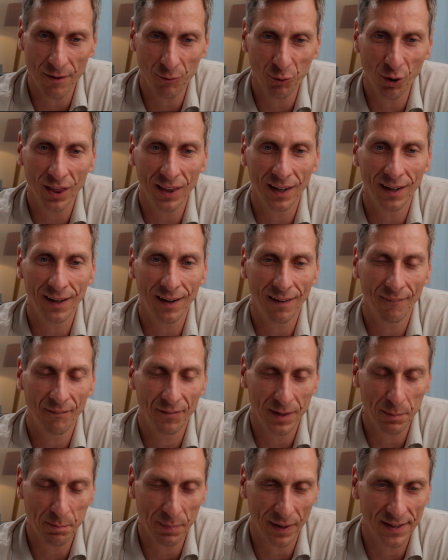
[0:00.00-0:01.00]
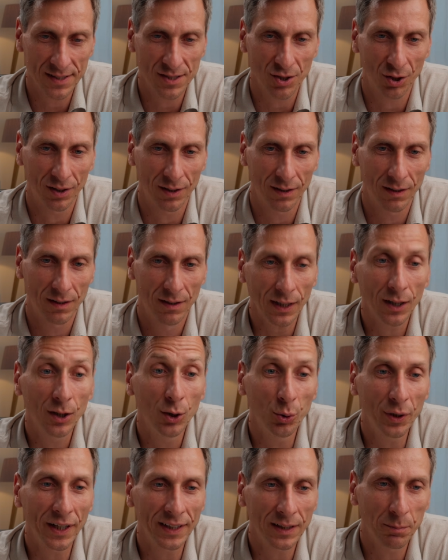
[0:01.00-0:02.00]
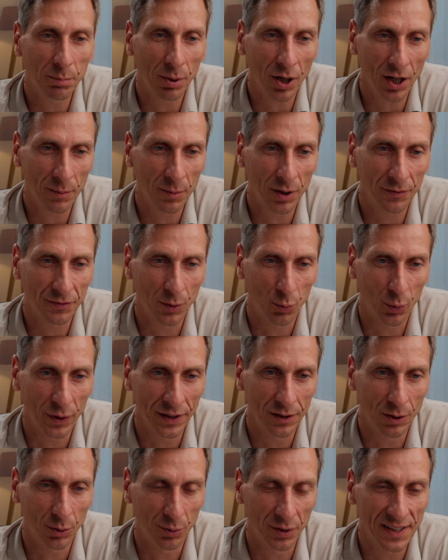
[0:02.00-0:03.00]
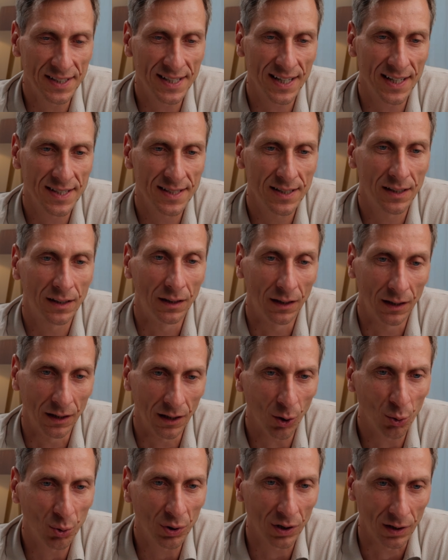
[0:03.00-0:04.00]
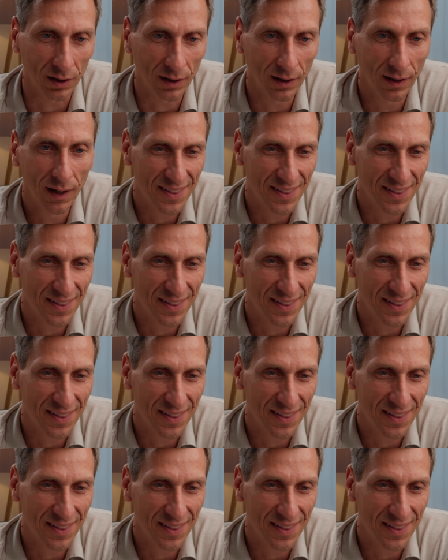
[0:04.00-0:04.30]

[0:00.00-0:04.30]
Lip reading: everything depends on it. Look at the bottom of the window, it says local.